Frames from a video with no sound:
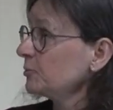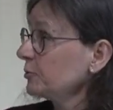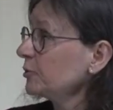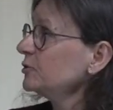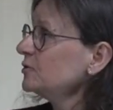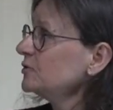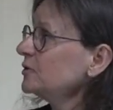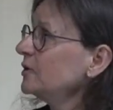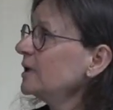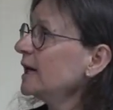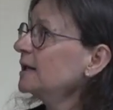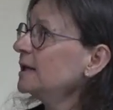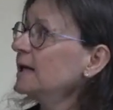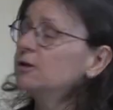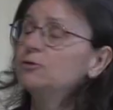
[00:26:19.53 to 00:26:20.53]
the
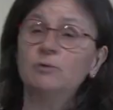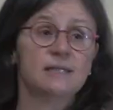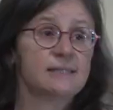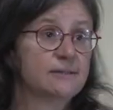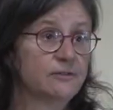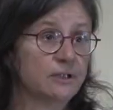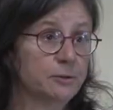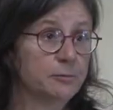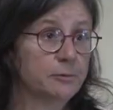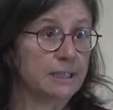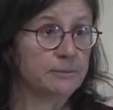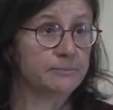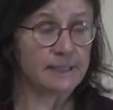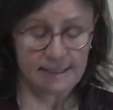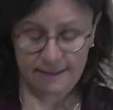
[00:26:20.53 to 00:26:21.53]
protosolar cloud was very
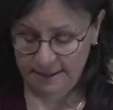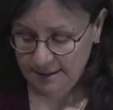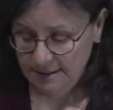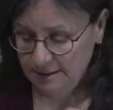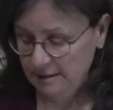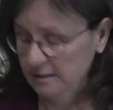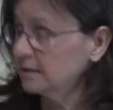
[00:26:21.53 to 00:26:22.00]
well mixed,